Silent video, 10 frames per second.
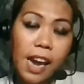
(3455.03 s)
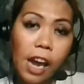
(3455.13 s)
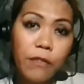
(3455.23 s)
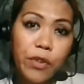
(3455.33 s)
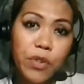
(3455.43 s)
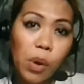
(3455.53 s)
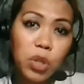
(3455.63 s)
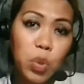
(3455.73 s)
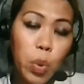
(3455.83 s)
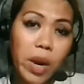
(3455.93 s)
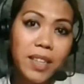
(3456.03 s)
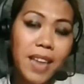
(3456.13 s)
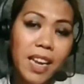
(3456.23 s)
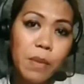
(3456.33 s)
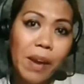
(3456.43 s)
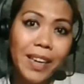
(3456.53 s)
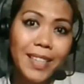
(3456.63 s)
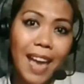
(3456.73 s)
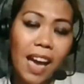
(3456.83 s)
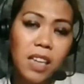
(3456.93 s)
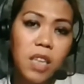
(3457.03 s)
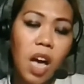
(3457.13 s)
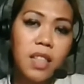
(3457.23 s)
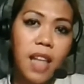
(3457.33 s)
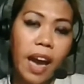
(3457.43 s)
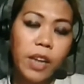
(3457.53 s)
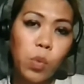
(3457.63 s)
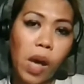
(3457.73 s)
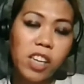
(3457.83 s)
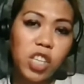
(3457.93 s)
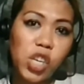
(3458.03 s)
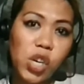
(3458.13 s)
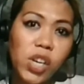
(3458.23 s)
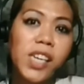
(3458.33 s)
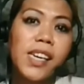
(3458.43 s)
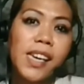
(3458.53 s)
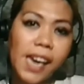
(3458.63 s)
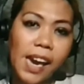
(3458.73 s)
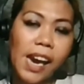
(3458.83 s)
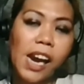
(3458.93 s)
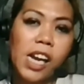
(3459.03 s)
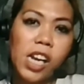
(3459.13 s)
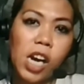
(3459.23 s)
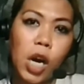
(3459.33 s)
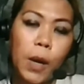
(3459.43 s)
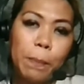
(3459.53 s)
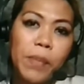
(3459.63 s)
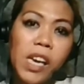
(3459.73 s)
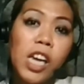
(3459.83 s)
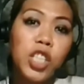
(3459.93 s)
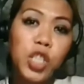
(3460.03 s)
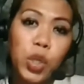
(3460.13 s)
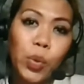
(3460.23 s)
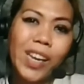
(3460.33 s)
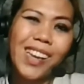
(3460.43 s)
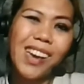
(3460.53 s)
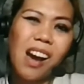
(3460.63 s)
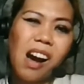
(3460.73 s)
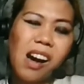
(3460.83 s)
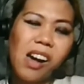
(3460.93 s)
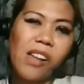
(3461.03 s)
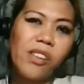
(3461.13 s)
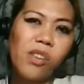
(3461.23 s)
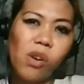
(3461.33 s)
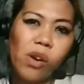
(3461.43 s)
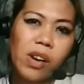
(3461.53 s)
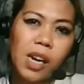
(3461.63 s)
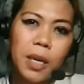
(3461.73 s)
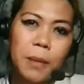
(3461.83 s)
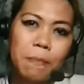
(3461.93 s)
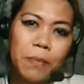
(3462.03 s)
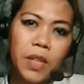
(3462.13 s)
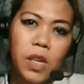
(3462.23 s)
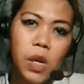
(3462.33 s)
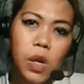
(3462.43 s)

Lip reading: And for those who are attending my class online, well, you can do it on your